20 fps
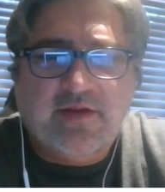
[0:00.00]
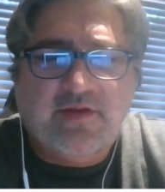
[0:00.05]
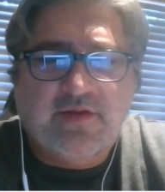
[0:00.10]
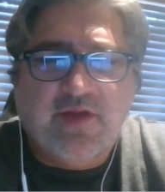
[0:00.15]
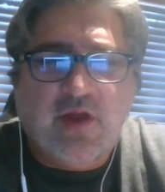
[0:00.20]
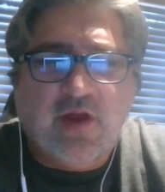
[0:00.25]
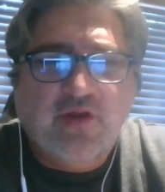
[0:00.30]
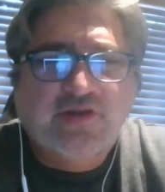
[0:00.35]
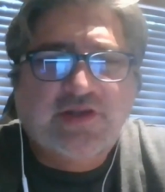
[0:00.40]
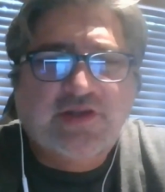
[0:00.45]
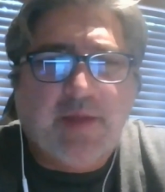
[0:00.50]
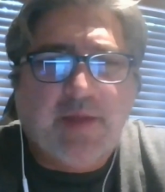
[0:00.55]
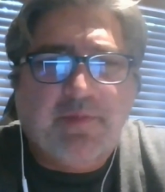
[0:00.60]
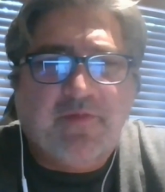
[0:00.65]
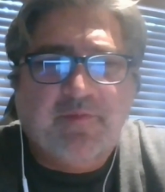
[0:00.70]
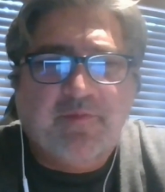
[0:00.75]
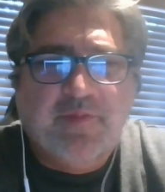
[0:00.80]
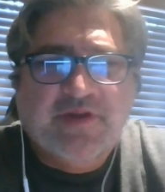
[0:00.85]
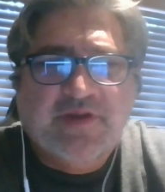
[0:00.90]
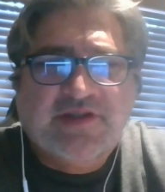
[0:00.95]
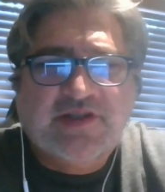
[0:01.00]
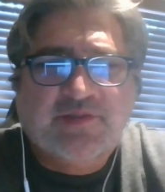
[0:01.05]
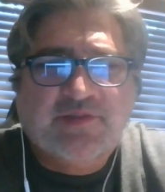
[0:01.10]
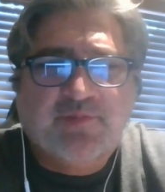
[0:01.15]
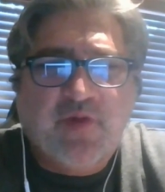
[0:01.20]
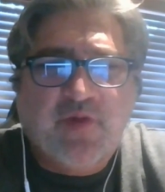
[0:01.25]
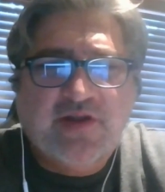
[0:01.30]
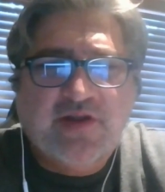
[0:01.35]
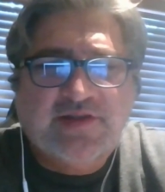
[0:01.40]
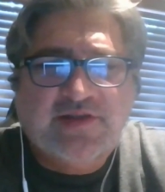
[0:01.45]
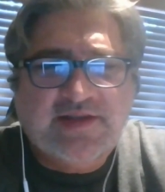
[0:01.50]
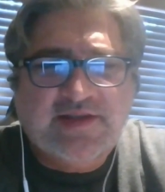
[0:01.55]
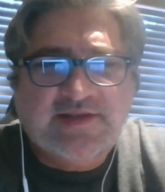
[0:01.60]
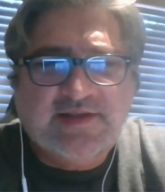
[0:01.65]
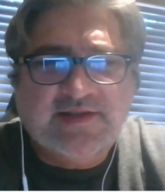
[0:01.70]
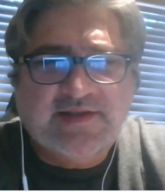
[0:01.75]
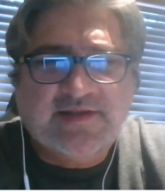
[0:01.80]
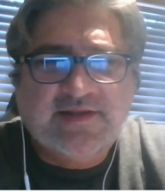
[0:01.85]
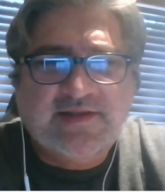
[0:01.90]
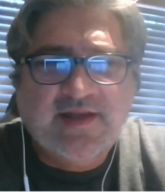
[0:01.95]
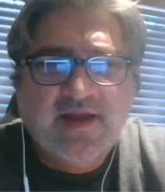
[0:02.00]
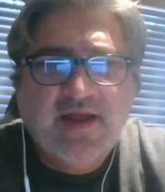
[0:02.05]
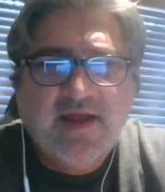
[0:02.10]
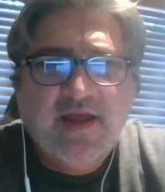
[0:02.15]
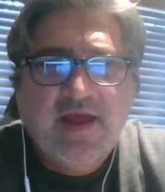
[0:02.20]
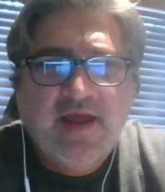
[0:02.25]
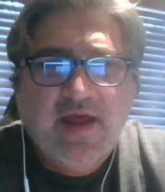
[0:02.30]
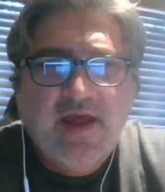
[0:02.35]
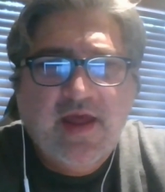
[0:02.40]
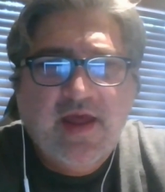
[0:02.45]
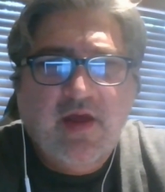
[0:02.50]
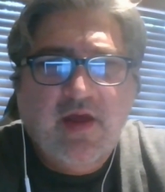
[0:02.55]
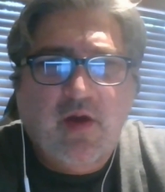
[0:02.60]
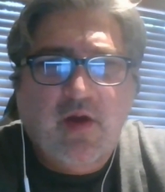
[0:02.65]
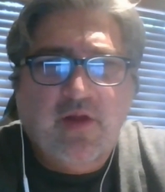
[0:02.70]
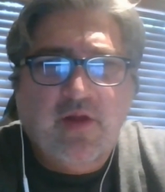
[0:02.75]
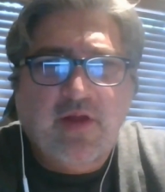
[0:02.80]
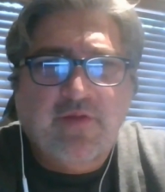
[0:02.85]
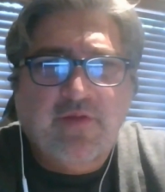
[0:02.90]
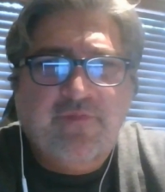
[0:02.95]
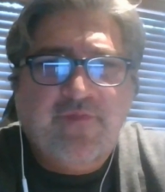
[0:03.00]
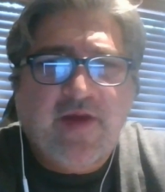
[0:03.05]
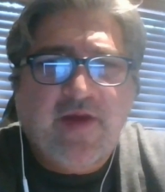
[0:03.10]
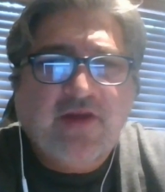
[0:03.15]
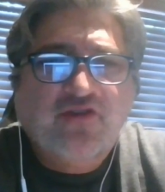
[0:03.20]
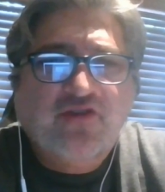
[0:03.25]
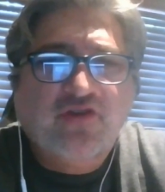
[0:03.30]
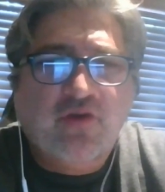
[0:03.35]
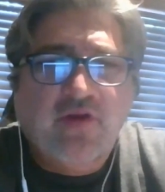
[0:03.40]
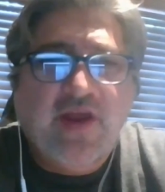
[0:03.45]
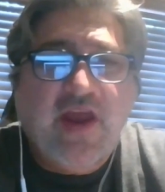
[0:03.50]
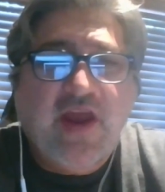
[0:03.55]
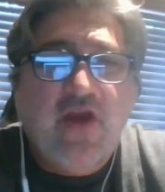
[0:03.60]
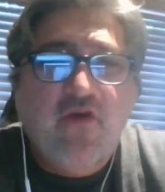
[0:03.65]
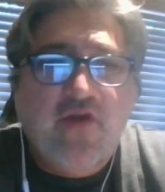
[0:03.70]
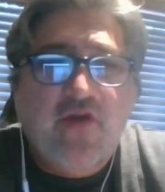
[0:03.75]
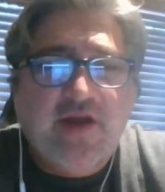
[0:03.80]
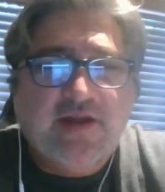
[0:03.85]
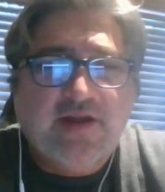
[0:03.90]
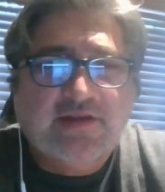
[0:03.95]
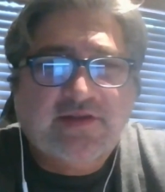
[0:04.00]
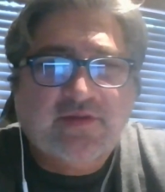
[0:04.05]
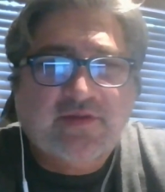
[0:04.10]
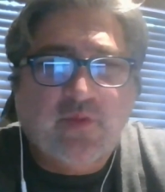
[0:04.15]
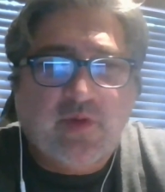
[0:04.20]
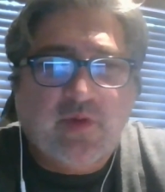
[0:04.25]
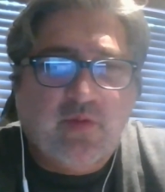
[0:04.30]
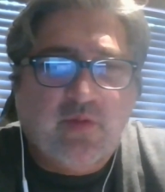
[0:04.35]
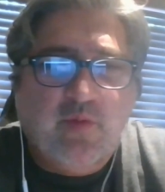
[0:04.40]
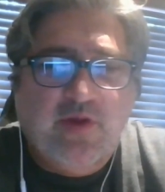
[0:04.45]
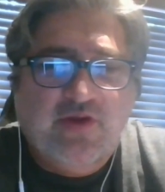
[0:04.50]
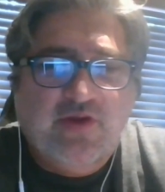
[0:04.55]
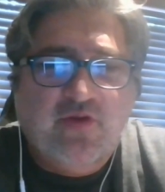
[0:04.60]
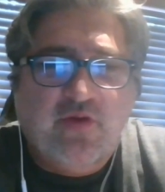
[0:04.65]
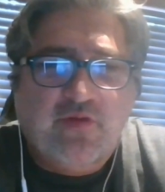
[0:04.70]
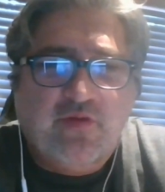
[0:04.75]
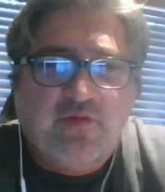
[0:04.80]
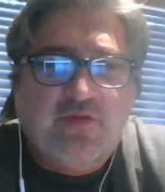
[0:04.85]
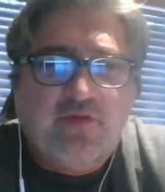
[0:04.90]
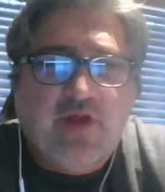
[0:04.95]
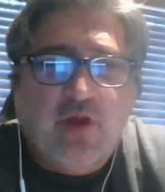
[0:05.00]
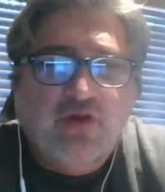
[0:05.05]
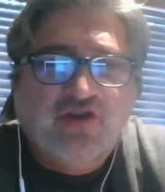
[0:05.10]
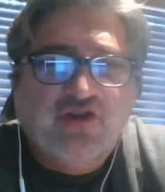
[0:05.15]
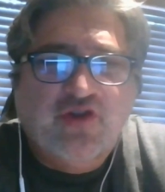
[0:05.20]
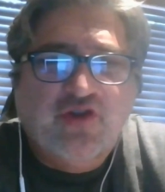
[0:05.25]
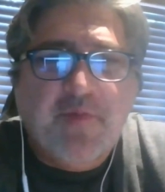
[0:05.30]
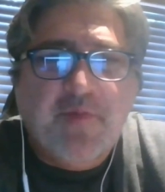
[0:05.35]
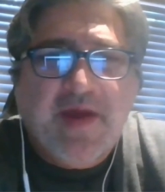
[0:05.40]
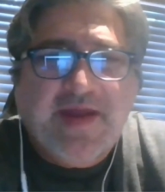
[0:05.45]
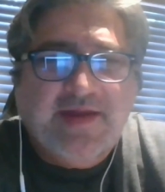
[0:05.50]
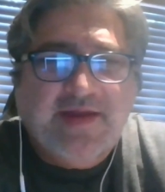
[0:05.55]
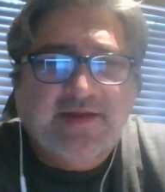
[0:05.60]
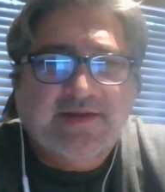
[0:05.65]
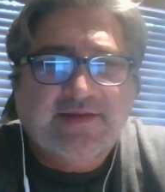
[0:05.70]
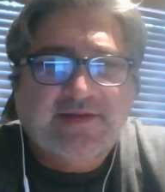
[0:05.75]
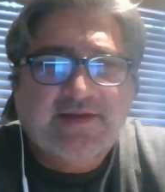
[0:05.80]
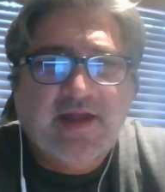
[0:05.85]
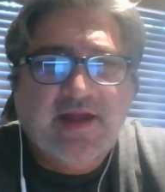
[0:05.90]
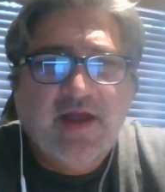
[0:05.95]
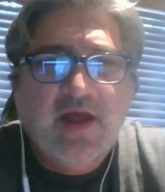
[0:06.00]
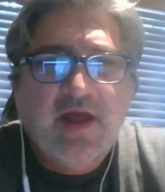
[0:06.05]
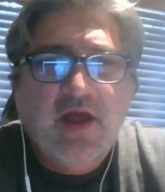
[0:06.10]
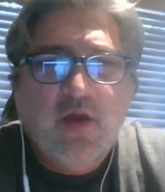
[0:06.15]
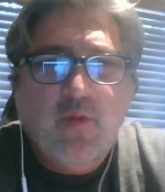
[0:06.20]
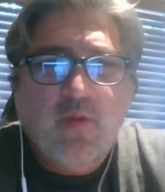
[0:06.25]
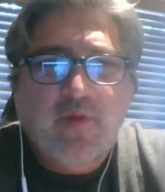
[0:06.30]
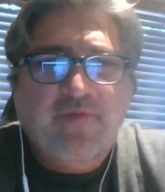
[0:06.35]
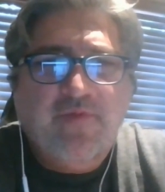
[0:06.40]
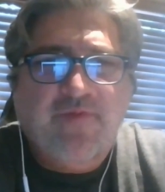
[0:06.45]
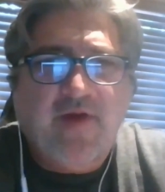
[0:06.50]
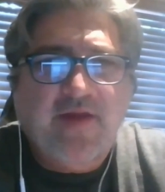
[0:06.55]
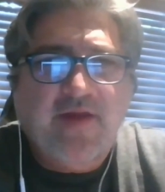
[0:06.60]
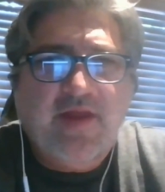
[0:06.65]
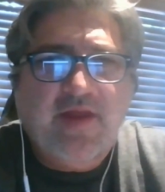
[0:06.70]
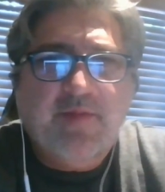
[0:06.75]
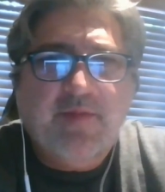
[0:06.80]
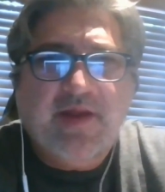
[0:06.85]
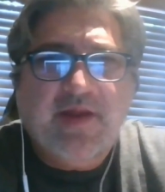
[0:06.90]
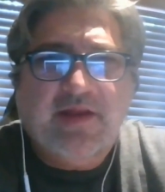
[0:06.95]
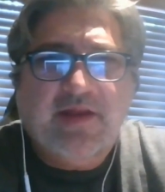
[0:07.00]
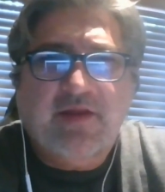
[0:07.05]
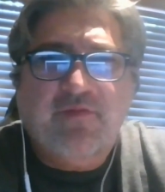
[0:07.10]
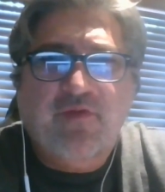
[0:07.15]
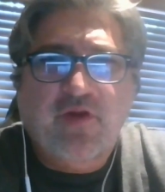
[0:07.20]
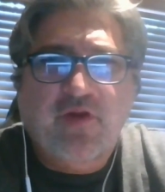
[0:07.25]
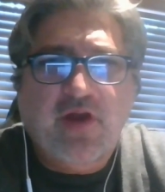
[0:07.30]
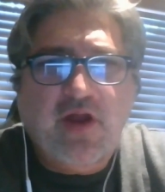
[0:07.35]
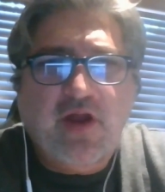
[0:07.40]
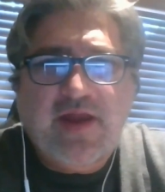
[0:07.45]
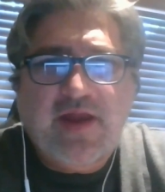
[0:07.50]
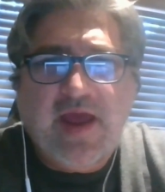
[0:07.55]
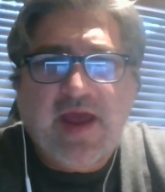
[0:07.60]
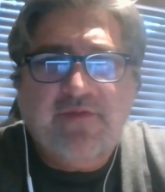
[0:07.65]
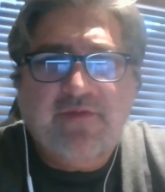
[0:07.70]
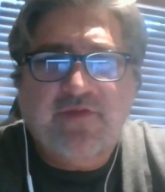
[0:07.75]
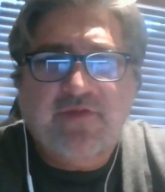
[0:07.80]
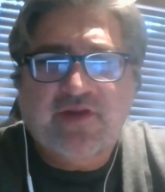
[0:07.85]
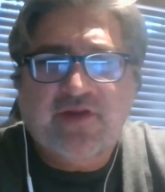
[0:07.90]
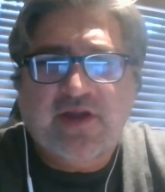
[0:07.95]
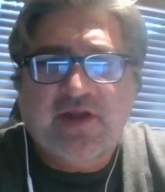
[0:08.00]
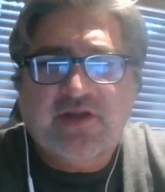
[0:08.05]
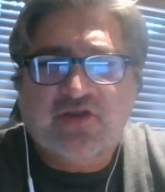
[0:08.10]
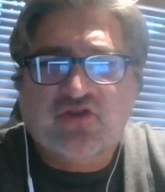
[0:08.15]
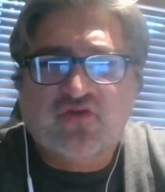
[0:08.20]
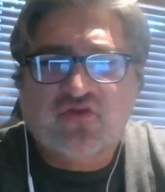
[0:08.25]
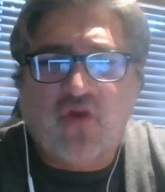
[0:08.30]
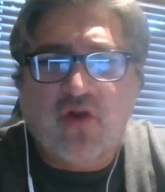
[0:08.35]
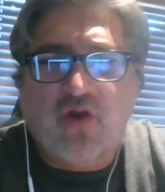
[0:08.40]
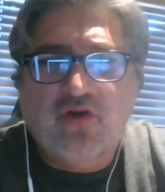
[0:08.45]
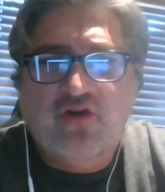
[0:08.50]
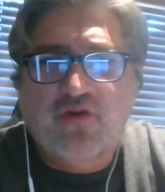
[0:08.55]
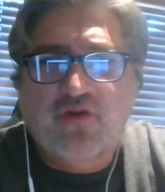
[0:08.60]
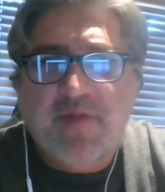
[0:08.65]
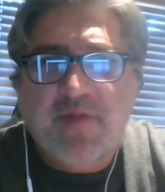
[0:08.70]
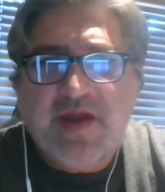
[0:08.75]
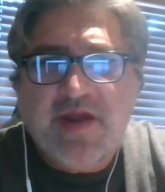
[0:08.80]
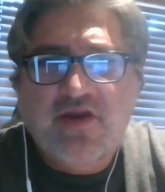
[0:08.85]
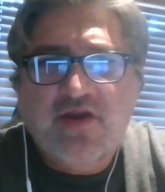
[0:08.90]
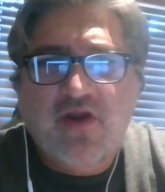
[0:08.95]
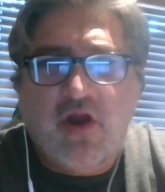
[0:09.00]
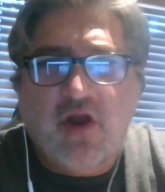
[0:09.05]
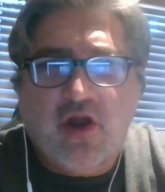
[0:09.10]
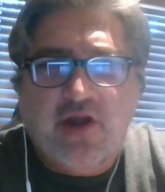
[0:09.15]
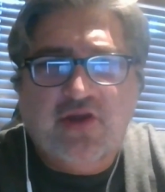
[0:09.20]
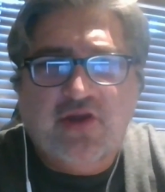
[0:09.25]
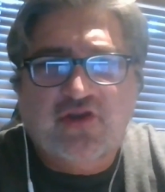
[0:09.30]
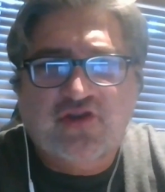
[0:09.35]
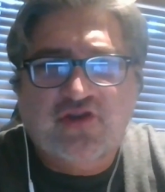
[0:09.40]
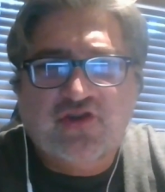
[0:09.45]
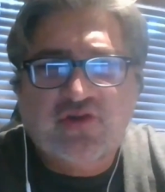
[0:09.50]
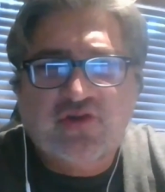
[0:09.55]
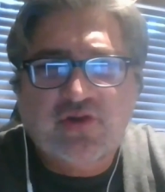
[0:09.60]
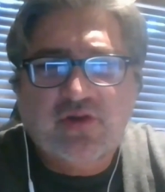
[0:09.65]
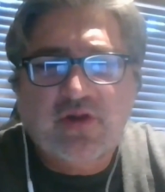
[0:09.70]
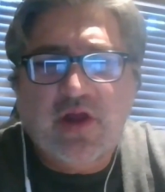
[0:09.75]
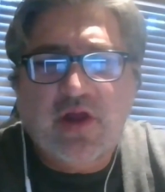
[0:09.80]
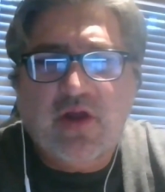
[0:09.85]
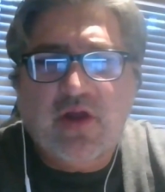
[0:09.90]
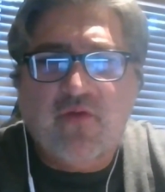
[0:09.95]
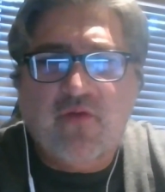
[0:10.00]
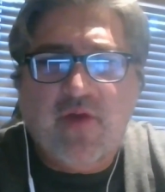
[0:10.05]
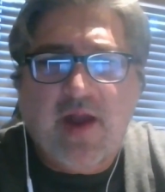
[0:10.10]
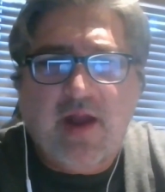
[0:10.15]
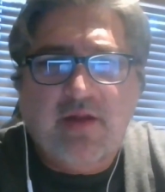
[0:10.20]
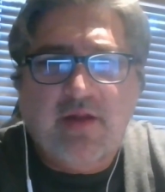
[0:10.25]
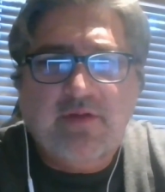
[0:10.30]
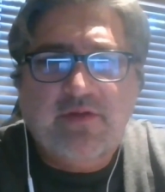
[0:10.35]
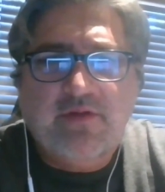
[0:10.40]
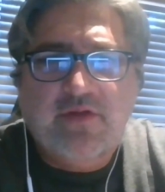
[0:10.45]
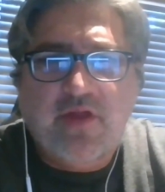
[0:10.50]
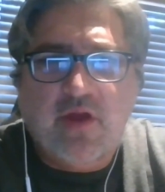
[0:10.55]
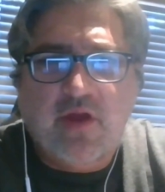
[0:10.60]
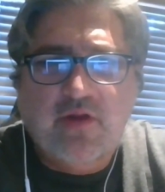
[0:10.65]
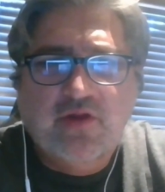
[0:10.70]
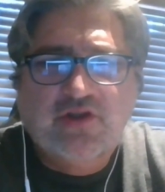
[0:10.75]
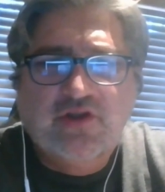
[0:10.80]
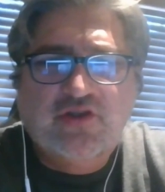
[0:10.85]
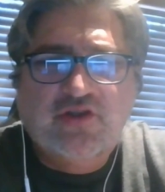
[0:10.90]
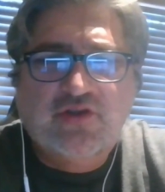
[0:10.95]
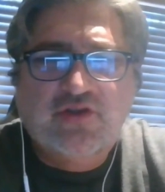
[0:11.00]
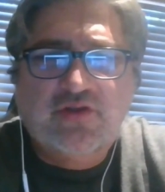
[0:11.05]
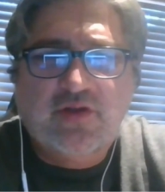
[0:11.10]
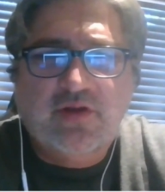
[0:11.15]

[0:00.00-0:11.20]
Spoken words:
those type of business processes or functional areas, what we do, those domains. We find them that if you don't have a strong domain knowledge around those